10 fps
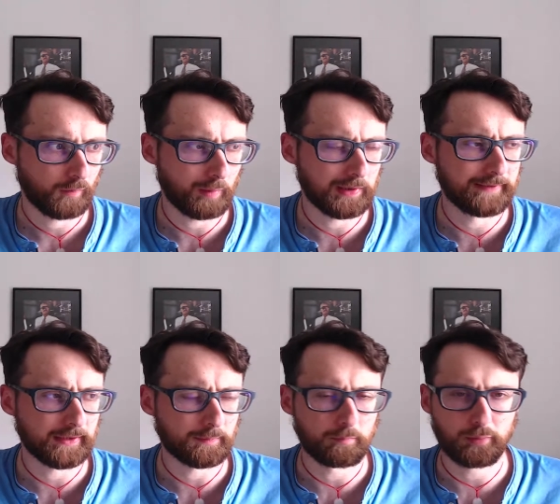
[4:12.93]
I believe
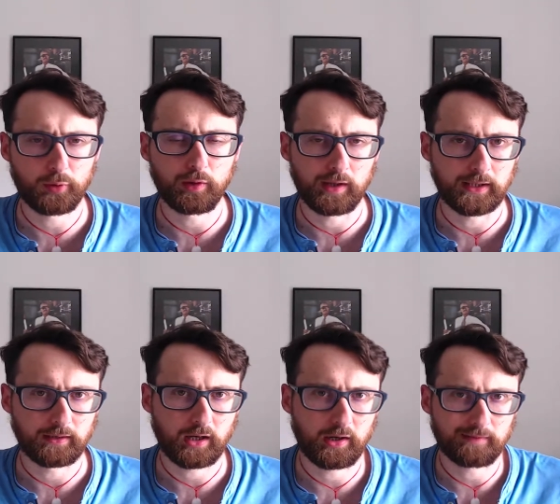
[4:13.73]
it's blue light,
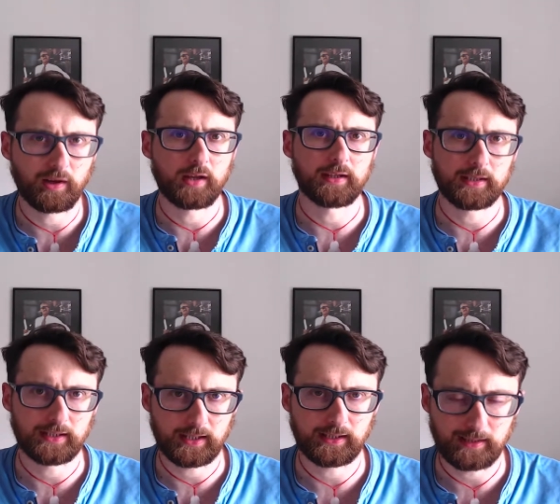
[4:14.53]
the kind of light that
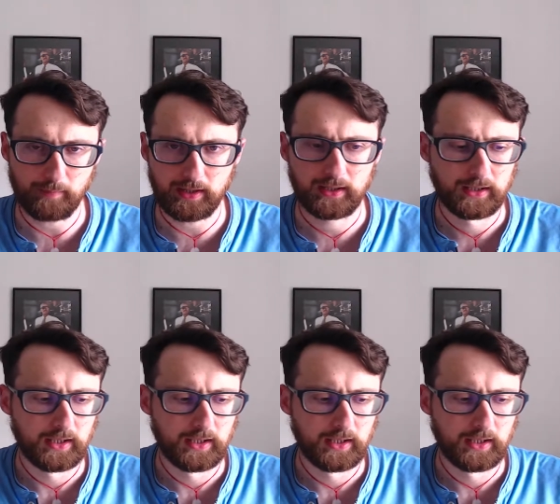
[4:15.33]
these things emit,